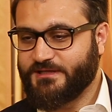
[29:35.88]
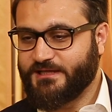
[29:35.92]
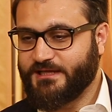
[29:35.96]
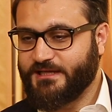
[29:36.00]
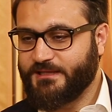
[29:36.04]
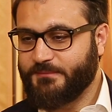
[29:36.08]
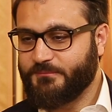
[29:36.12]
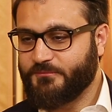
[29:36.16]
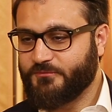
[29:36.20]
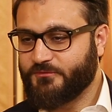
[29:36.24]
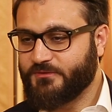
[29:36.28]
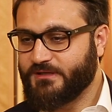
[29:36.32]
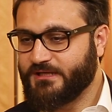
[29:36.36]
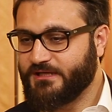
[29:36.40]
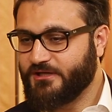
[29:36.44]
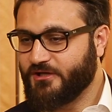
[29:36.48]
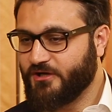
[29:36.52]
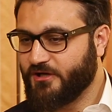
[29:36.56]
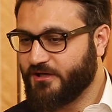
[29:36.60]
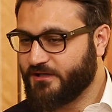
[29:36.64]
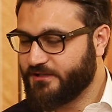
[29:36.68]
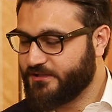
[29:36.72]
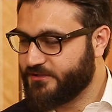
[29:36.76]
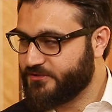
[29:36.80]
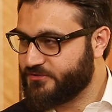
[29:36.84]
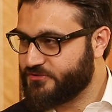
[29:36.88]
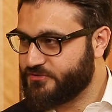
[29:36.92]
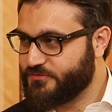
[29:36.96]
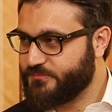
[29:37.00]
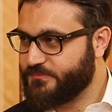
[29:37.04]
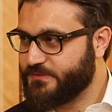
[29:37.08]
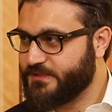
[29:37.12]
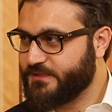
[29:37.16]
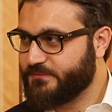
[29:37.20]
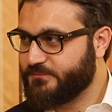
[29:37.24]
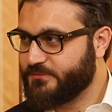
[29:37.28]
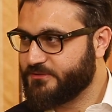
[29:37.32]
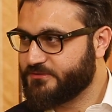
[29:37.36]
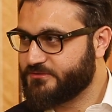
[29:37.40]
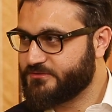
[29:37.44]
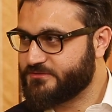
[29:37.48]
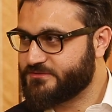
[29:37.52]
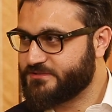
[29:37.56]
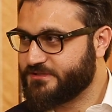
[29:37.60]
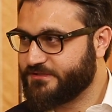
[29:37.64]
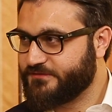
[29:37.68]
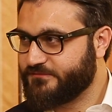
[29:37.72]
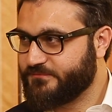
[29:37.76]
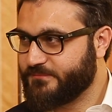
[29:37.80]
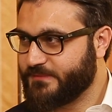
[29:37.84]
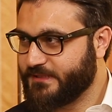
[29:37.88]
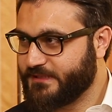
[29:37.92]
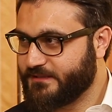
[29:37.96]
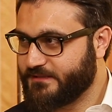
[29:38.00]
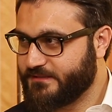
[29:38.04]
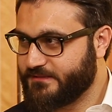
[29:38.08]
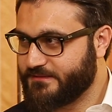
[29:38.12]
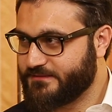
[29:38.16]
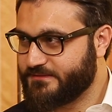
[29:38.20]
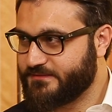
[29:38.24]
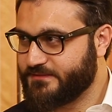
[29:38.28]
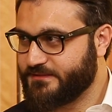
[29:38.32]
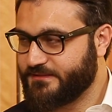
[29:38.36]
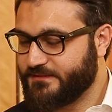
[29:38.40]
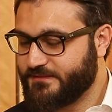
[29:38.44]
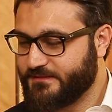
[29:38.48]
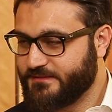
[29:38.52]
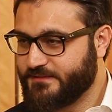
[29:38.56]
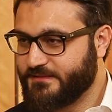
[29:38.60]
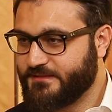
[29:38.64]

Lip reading: I'm really honored to be able to serve my country.